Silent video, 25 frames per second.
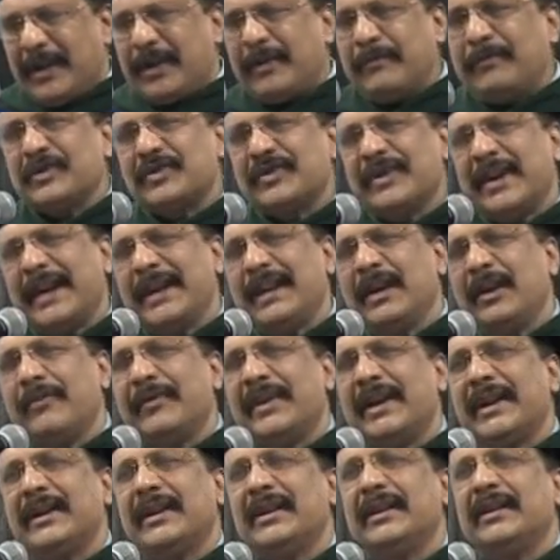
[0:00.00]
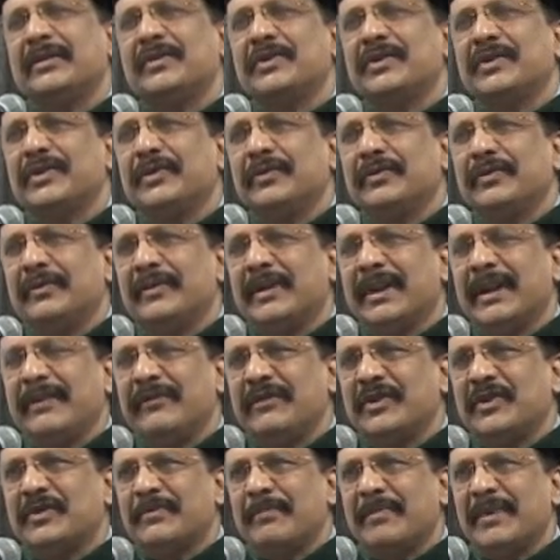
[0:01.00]
was getting ready to
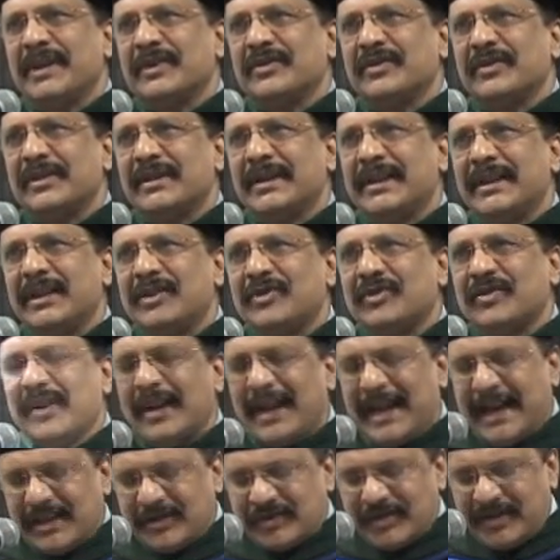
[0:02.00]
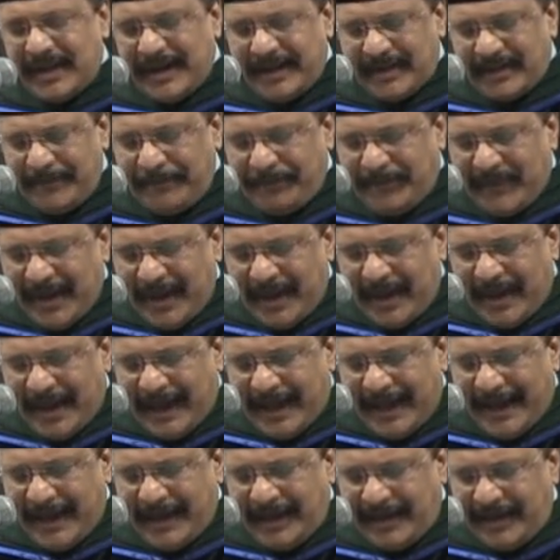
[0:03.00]
give this presentation last night,
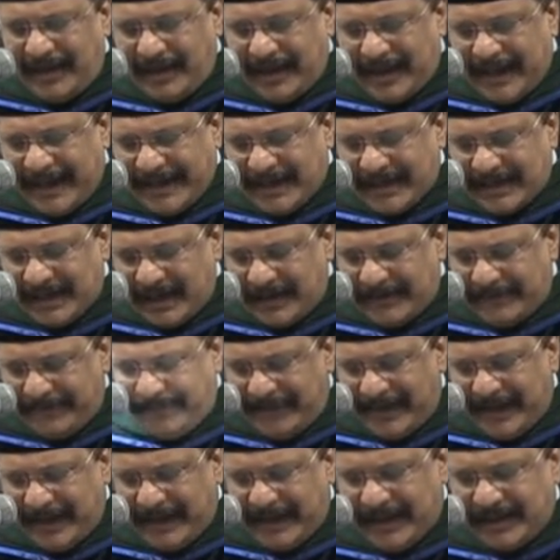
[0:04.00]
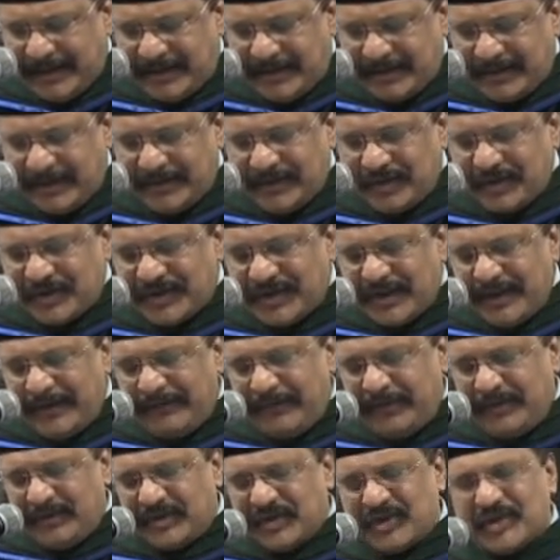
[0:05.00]
I identified
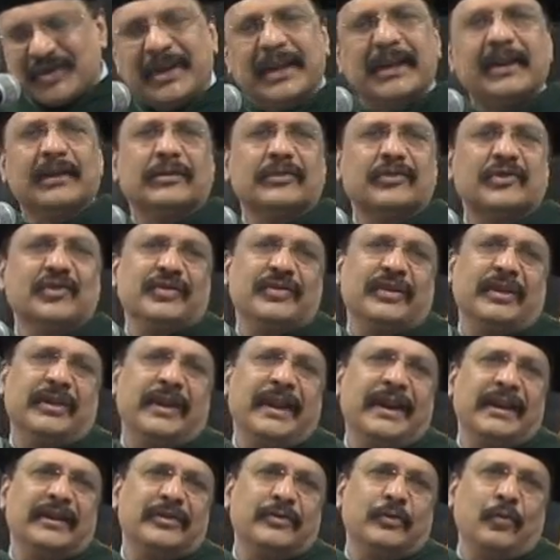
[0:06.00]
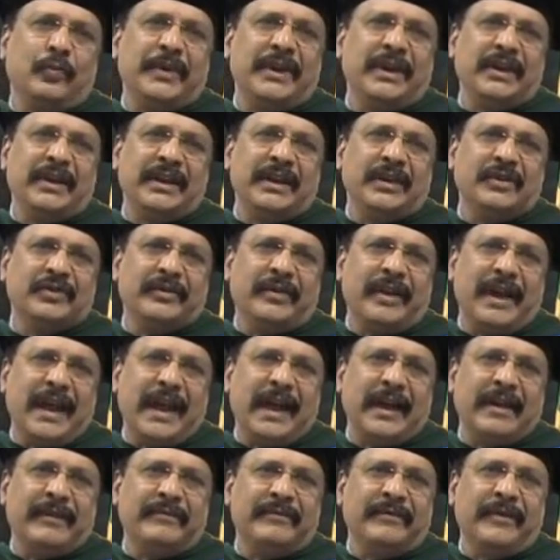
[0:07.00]
several skills that we need to
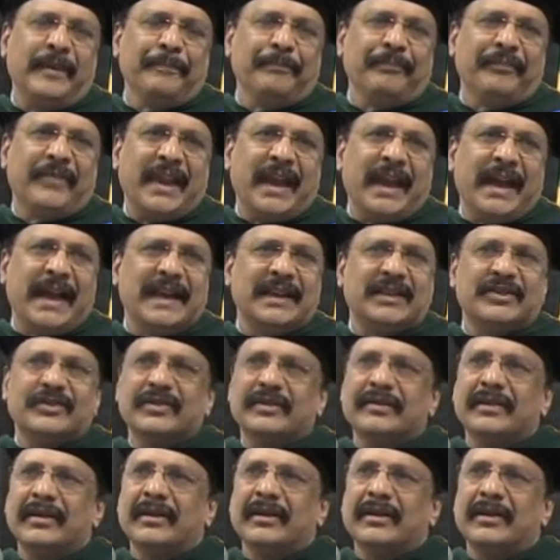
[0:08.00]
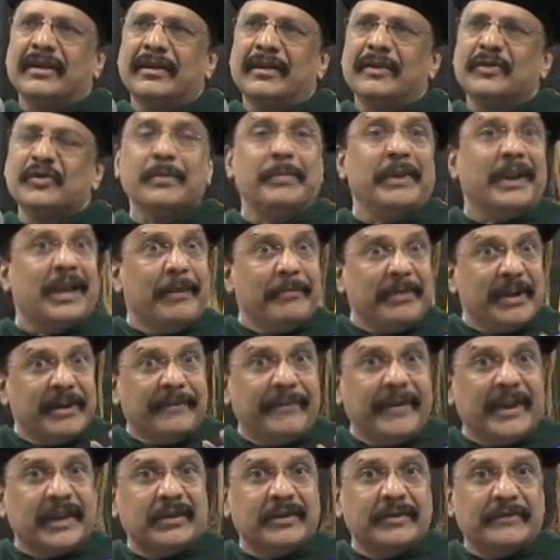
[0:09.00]
have as to become an
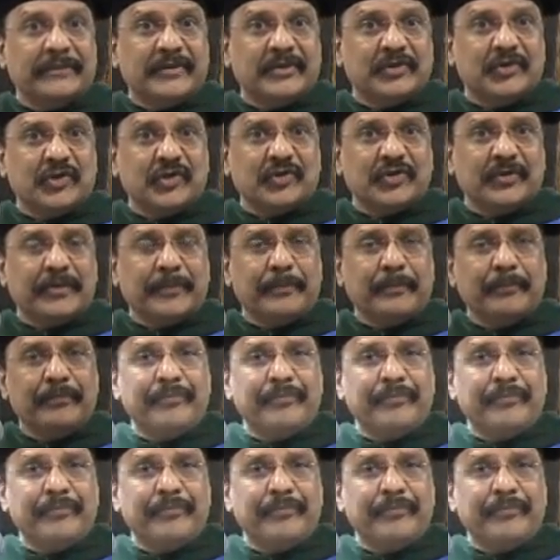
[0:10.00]
effective physician.